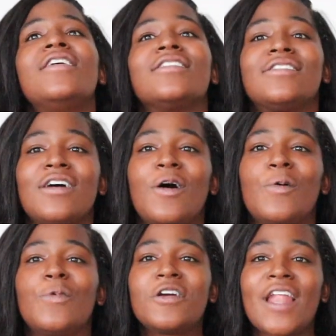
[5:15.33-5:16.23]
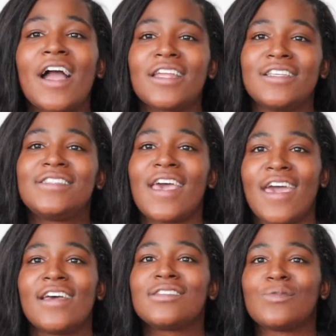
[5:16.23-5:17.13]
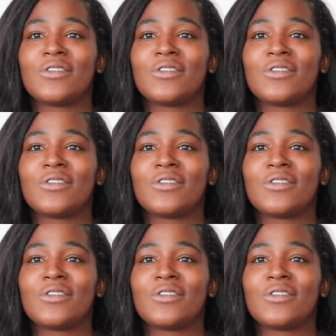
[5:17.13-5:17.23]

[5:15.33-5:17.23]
So we're not gonna test.